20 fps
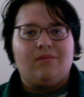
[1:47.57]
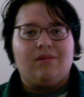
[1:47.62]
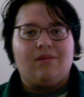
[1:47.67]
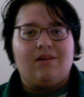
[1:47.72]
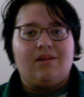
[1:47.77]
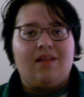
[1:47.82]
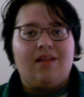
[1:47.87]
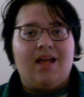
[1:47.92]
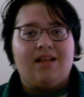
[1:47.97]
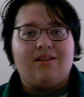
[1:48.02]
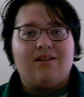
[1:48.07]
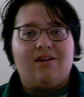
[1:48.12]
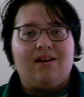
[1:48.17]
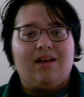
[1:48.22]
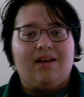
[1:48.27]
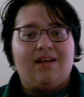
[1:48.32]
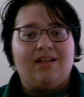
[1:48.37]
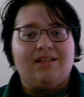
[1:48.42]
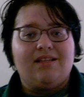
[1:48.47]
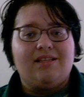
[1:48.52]
that's all I
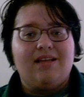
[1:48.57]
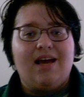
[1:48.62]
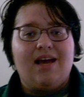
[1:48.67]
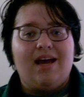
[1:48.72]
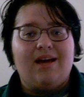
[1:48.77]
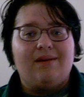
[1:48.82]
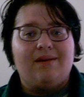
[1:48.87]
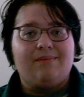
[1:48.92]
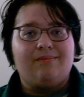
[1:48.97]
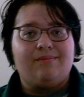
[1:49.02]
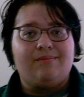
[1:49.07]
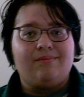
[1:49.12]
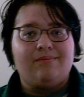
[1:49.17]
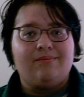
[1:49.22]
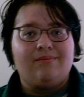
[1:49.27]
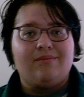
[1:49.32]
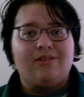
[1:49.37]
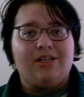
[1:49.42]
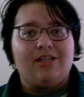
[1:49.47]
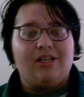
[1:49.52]
can say.
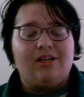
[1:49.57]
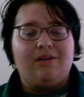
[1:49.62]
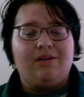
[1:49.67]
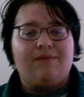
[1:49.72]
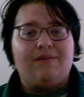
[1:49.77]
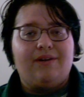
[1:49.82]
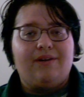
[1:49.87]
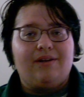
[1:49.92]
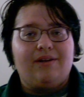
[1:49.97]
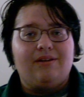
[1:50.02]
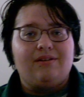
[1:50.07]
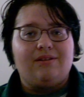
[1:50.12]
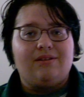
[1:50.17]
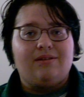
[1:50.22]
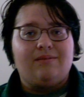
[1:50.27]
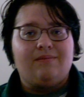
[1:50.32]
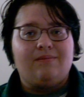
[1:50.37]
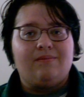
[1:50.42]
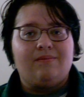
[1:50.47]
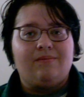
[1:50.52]
You're fierce.
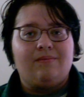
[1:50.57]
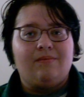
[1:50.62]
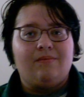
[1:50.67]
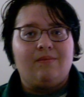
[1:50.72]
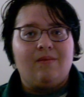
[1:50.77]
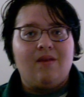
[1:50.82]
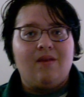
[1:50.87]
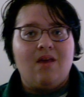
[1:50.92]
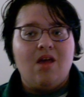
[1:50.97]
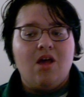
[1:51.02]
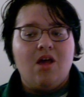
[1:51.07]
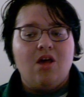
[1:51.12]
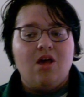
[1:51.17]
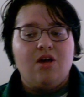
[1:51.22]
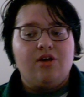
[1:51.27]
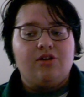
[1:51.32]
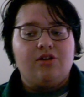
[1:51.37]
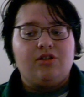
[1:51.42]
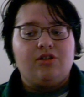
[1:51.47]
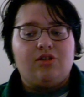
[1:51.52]

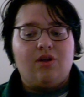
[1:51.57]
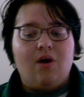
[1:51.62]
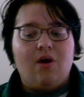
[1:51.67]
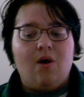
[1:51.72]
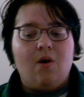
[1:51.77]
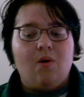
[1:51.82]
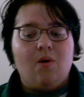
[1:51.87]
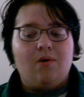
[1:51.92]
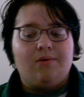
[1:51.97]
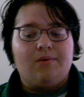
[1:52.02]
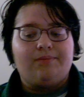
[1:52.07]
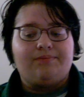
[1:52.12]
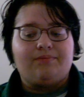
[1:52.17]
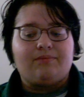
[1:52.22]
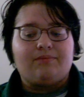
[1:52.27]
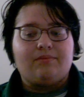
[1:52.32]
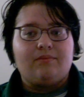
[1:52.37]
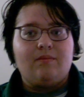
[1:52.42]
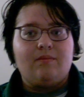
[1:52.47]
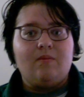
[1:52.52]
So,
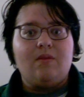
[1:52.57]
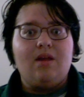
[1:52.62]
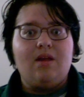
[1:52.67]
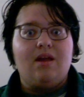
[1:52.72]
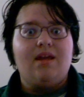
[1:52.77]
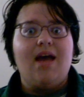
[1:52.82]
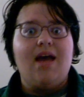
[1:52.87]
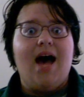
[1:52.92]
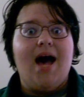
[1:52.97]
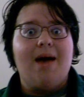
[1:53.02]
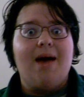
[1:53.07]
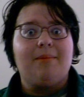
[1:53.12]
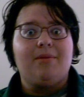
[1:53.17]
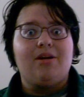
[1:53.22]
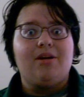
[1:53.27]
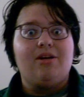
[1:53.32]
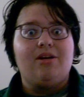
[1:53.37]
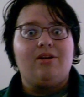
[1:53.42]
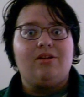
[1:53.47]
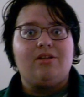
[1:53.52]
yeah, I'm going
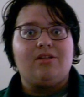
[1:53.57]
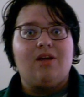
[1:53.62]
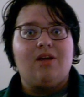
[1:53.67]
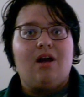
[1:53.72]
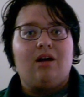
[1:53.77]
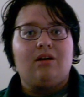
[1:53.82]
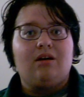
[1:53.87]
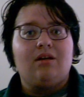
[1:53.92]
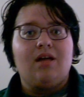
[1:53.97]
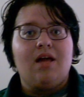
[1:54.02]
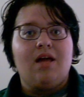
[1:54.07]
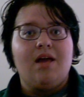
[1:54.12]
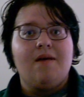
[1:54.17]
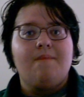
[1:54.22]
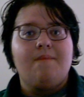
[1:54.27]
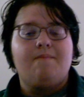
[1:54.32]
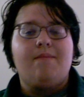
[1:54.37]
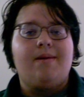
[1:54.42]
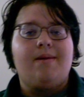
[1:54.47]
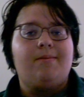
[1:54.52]
to do the song.
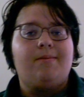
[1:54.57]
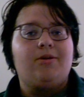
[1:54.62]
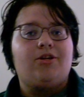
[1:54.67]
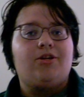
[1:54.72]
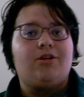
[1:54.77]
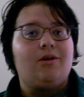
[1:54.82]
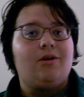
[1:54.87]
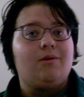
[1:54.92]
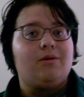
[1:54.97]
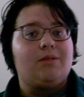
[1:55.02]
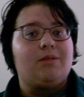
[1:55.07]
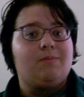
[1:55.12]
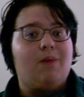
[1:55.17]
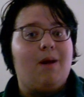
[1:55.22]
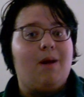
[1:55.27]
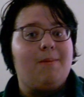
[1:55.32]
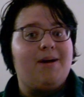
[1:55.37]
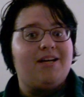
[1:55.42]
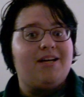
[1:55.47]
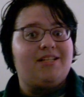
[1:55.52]
Maybe show you a small
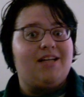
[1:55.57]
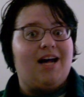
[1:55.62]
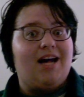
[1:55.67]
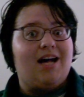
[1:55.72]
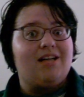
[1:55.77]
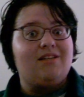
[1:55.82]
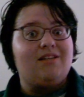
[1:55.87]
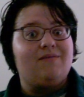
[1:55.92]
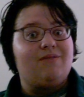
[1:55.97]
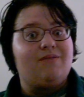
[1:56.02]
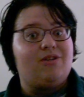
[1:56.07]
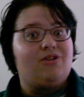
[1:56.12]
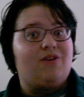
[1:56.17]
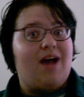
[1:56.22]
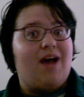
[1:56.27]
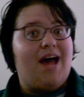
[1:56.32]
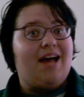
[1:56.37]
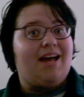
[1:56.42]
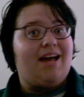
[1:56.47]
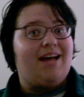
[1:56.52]
montage of the
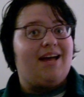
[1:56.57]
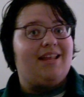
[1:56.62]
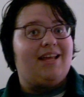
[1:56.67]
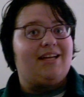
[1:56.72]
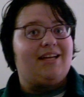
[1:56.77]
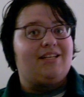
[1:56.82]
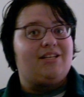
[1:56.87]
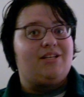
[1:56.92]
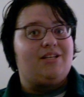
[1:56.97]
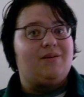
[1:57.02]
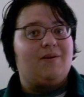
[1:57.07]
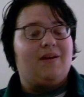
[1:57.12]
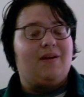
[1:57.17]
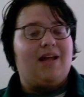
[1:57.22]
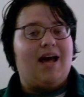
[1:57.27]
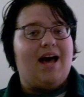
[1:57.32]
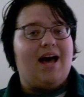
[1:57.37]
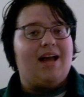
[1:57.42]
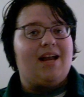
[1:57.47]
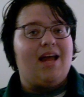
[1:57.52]
drag I like to do a
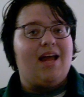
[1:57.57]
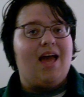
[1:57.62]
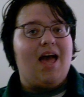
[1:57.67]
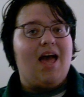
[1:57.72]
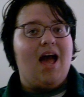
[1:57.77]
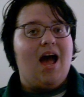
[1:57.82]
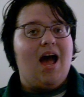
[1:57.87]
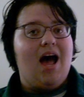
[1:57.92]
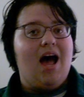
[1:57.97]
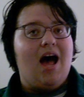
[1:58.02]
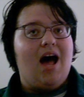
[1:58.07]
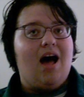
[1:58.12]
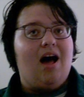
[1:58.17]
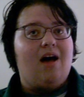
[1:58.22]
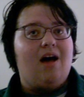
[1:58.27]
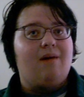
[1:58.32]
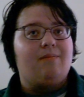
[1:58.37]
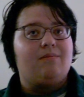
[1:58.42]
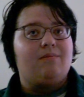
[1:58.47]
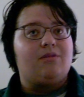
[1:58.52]
lot.
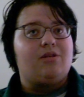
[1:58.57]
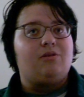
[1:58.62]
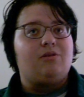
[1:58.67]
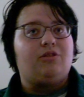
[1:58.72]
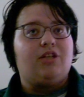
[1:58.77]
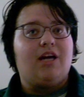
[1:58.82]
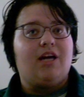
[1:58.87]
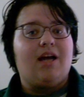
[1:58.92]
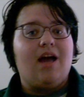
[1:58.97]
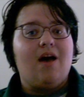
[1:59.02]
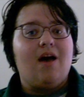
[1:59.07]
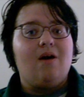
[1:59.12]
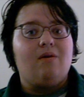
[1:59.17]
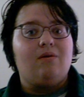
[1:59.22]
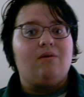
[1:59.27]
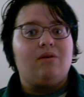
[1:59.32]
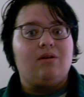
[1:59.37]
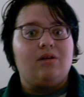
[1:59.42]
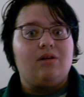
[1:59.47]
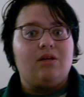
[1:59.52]
So check out
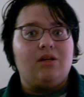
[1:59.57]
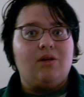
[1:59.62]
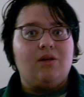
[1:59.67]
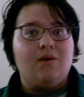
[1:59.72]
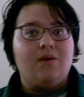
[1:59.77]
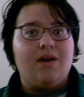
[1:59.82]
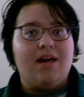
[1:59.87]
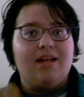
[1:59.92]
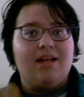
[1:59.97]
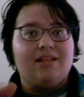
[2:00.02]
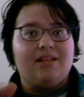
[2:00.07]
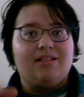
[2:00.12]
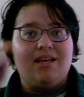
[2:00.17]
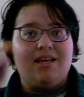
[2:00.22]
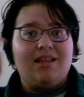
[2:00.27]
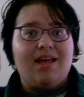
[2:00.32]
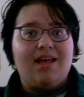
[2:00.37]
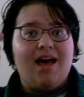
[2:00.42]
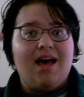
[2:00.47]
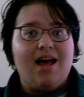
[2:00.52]
You Can't Sing
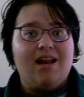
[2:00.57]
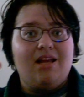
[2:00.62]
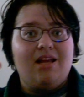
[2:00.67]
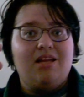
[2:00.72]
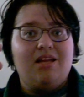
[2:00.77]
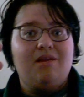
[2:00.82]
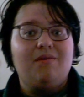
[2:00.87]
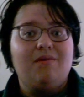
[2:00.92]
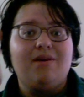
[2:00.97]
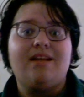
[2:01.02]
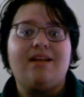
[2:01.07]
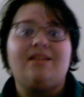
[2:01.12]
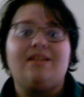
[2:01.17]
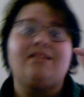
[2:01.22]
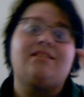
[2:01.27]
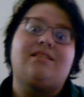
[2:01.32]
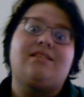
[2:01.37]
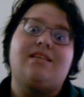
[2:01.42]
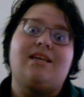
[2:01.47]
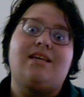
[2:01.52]
That, and you will get to
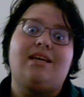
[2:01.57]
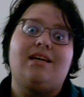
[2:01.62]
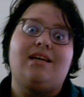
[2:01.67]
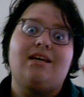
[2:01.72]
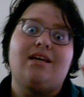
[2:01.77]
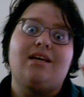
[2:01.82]
see